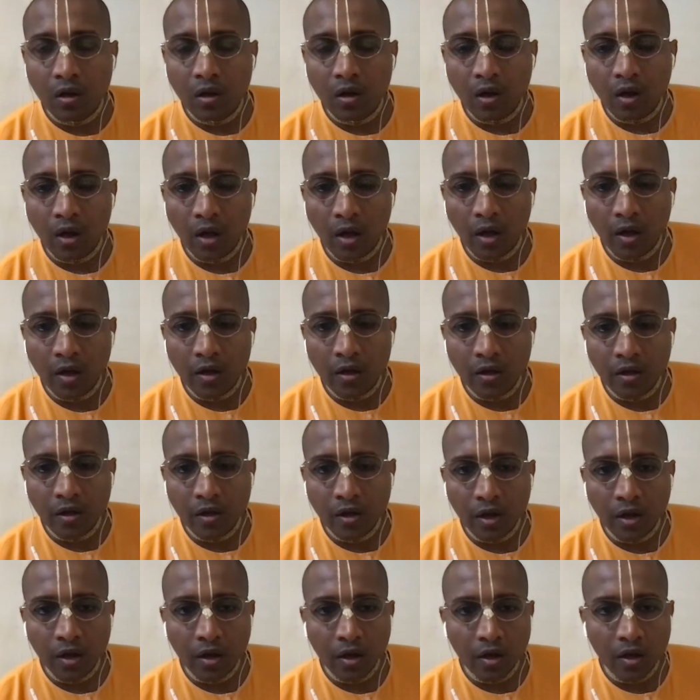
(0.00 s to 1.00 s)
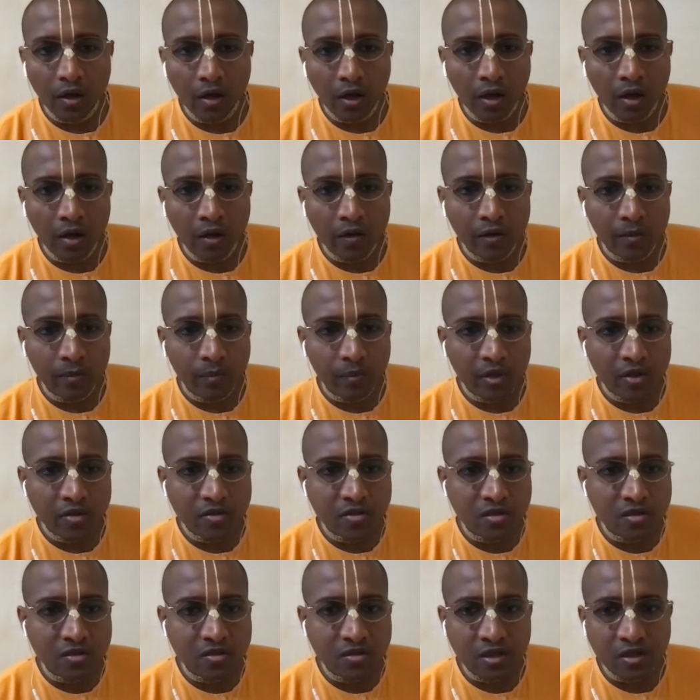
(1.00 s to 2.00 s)
And another place he
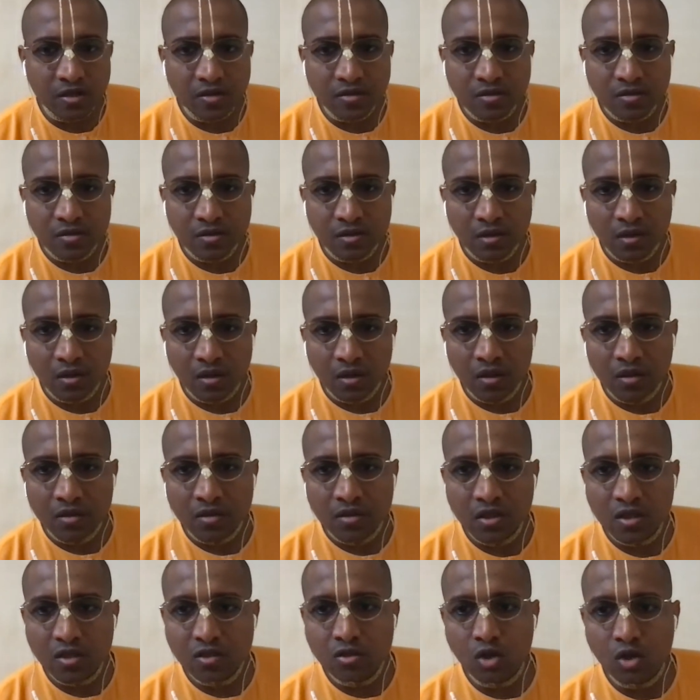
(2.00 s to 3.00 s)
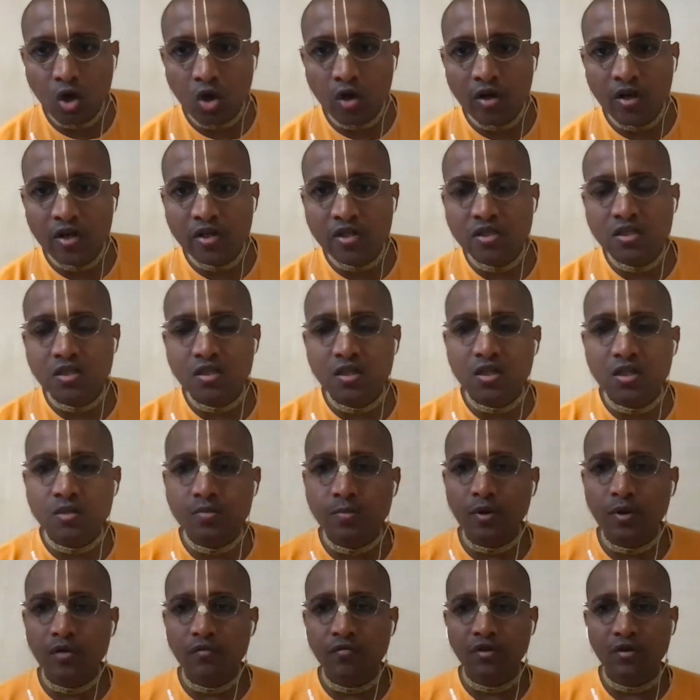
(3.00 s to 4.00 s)
says, this knowledge is
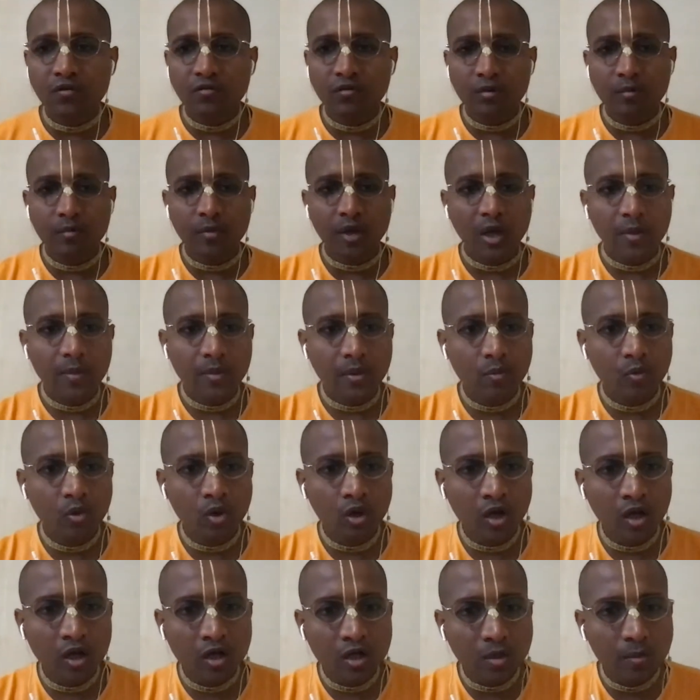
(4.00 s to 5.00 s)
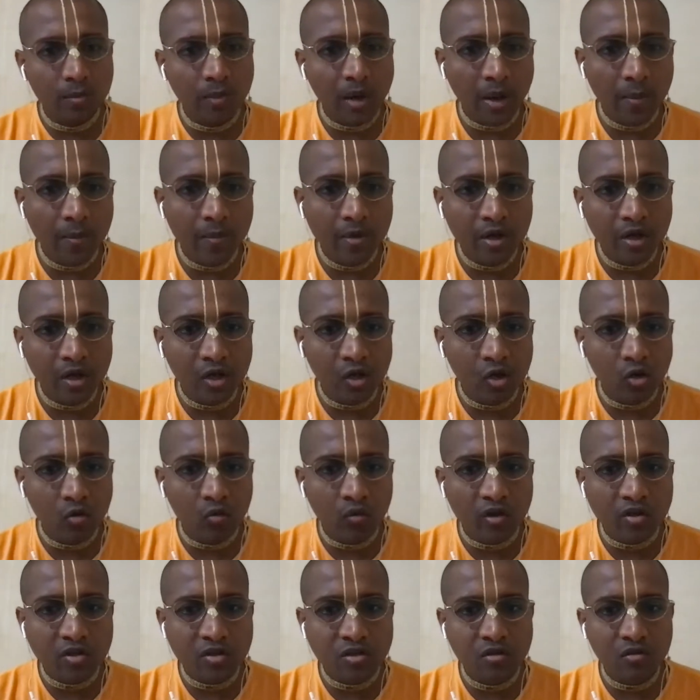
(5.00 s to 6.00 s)
perfect from time immemorial, and the Brahminical or
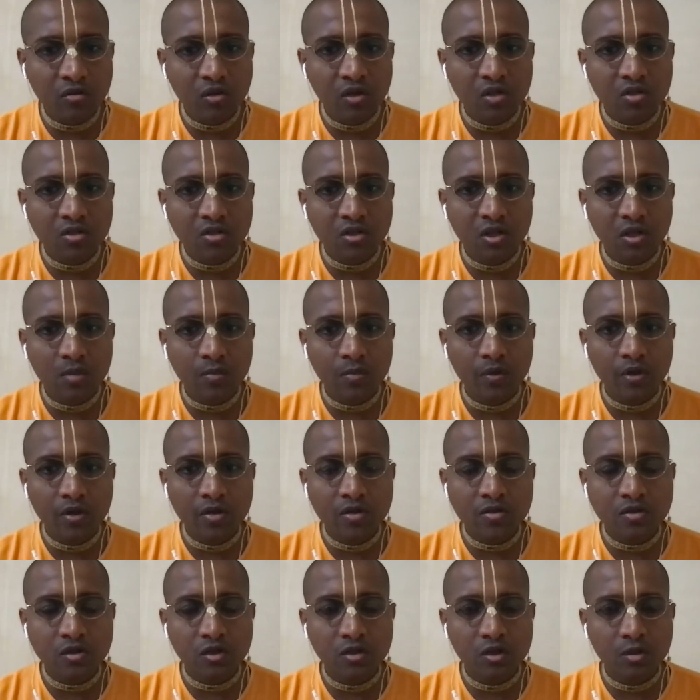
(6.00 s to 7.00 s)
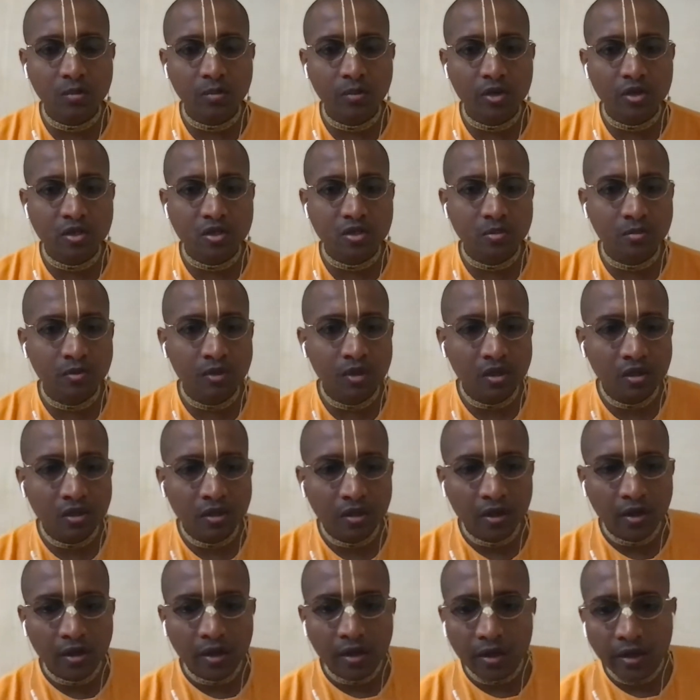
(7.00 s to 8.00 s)
Vaishnav culture depends on the principle
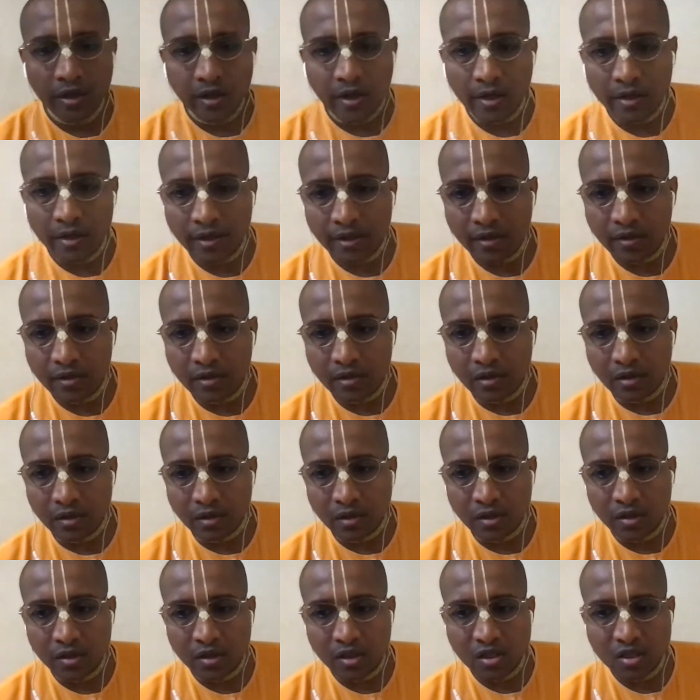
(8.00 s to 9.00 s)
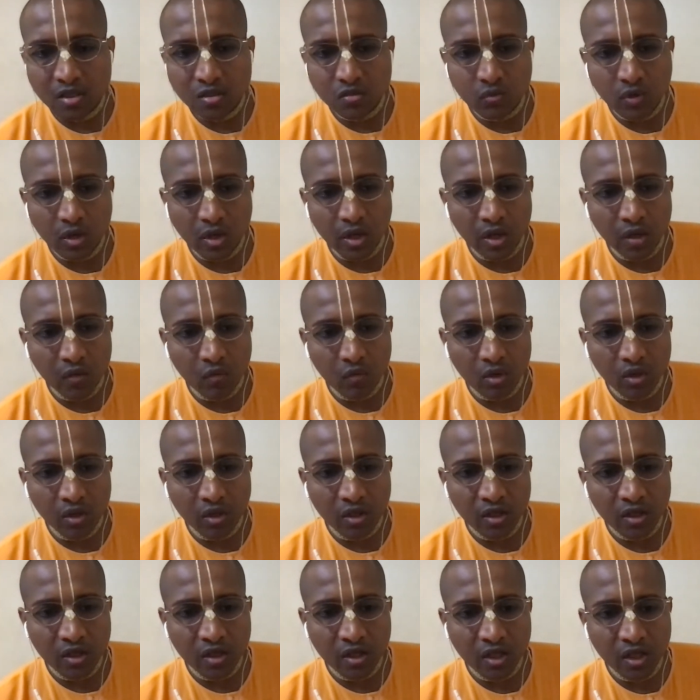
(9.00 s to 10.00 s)
eternally. In this way, one
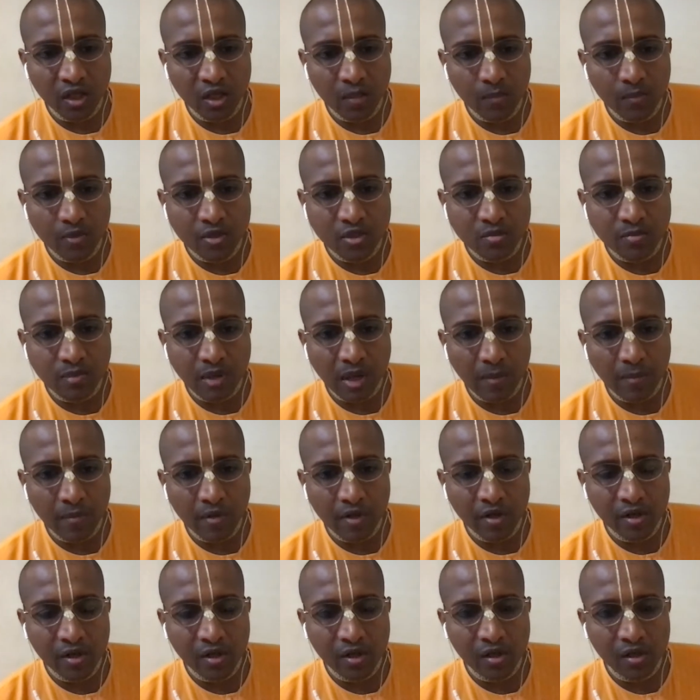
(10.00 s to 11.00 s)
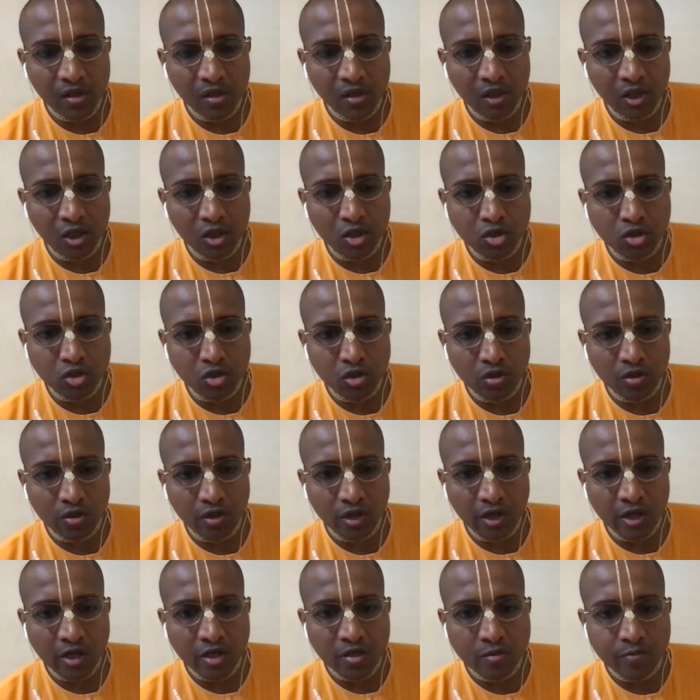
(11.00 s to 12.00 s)
can keep his Brahminical culture
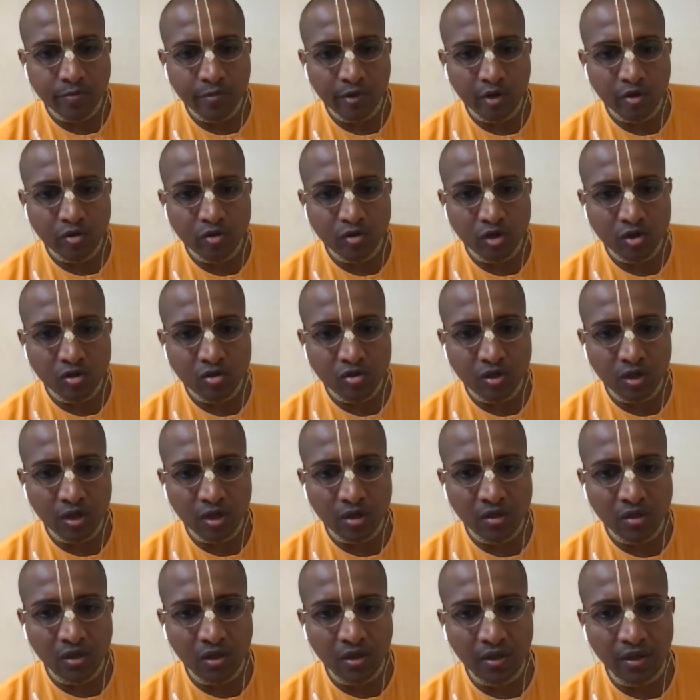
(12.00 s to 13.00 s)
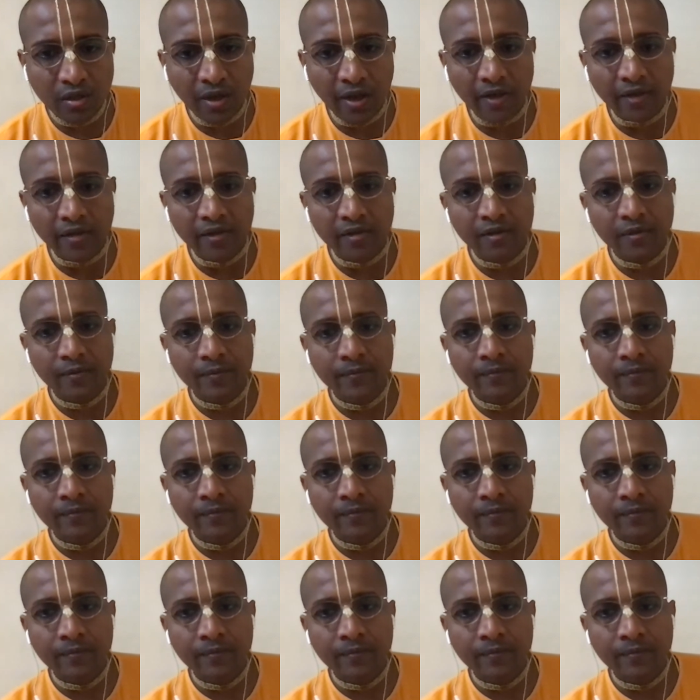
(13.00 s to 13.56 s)
and spiritual strength intact.